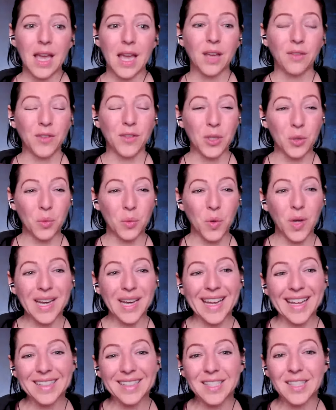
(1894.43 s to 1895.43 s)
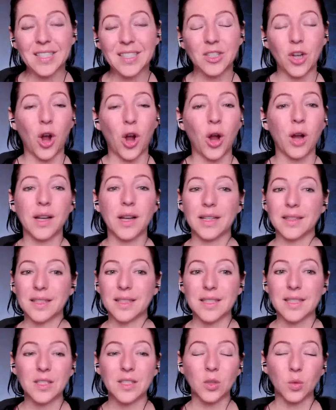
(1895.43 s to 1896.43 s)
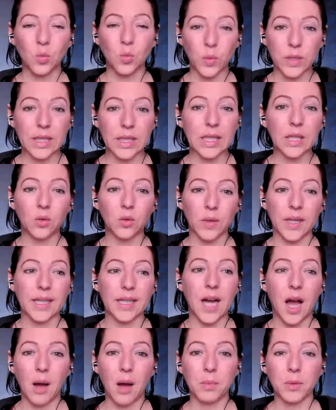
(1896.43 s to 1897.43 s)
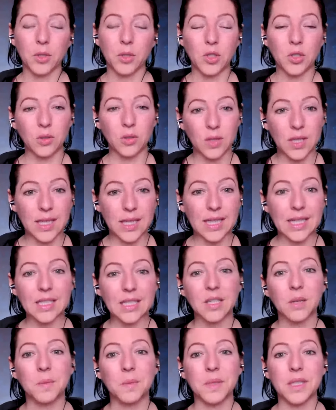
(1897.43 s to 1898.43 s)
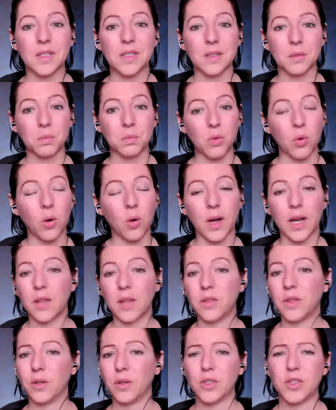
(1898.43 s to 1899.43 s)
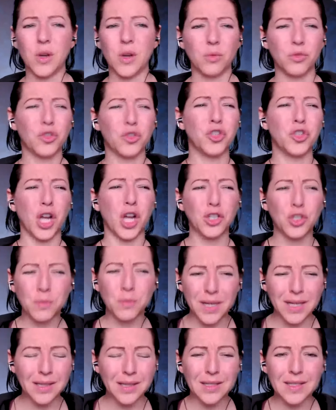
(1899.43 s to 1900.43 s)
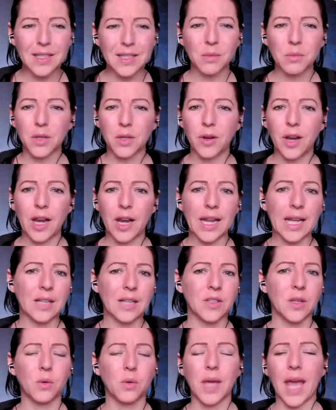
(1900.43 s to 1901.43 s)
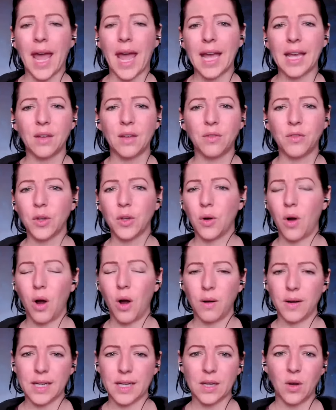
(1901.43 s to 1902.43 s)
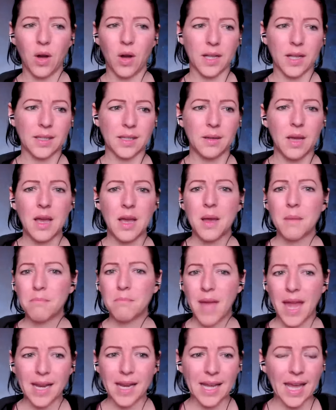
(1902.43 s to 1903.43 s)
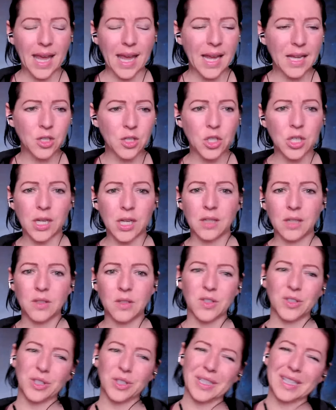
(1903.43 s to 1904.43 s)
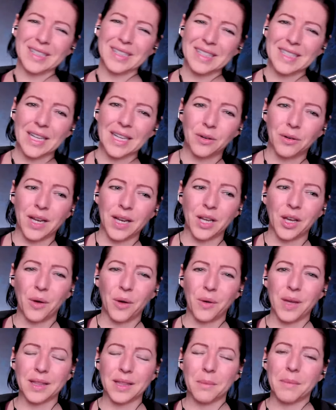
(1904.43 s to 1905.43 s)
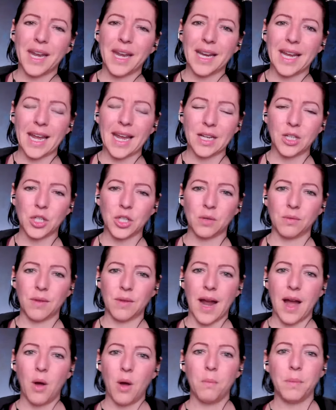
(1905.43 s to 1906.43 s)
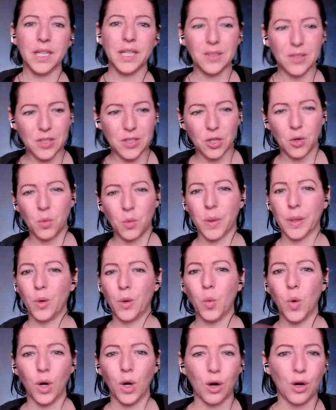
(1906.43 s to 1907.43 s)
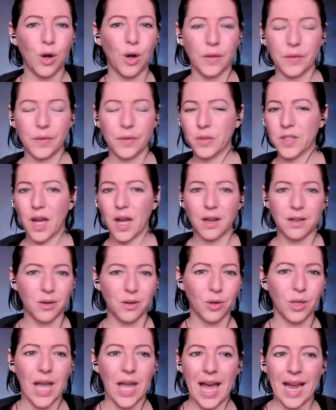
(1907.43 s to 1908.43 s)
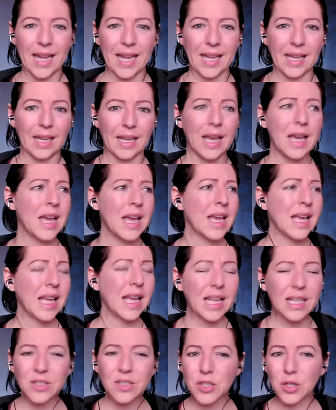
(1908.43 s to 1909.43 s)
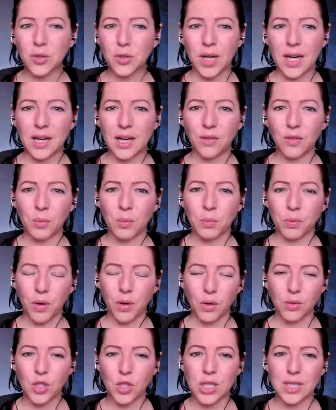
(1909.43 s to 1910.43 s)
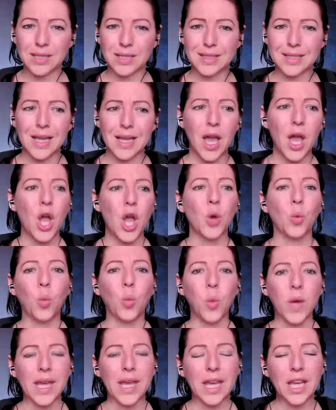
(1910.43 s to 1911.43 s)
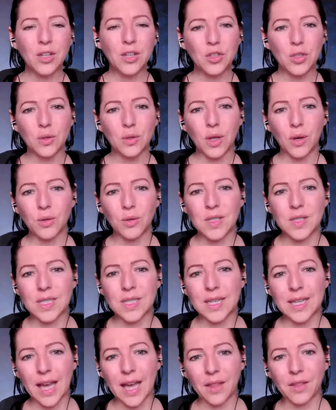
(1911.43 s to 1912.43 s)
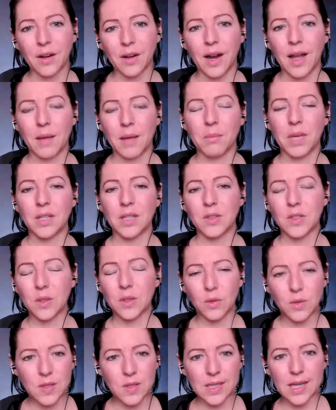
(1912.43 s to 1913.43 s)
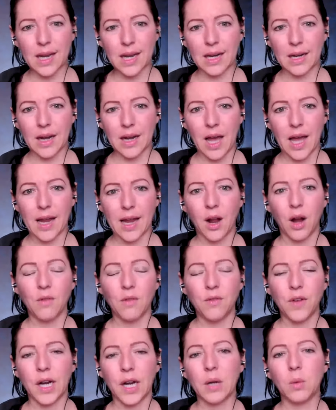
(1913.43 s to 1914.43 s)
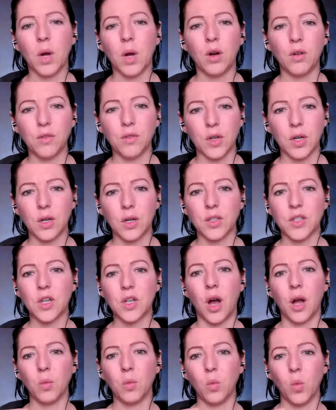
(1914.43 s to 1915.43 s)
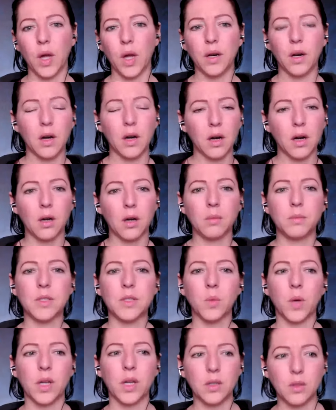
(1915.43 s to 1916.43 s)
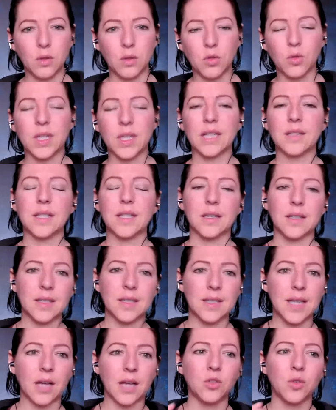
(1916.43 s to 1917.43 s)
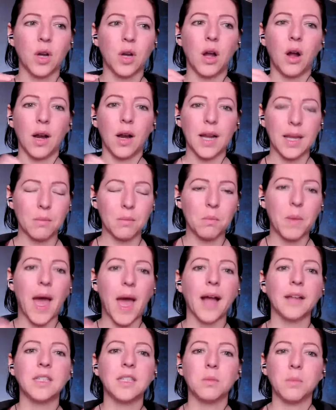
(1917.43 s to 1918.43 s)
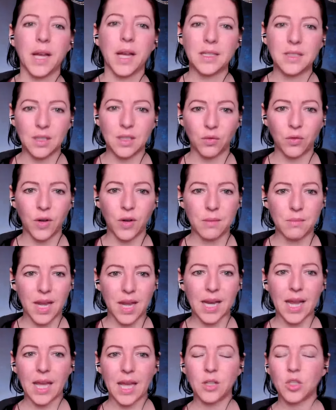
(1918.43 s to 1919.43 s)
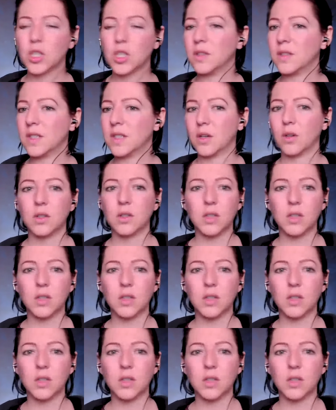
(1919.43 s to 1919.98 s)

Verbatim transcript: if you want to get started, this is a really great opportunity to be supported. There's no judgment in this community. It's okay if you're already on medications or you're considering going the medication route, but you still want to work on those underlying integrative approaches, we can do those together and my associate and i are very well versed on what herbs what nutrients etc are impacted by different medications that are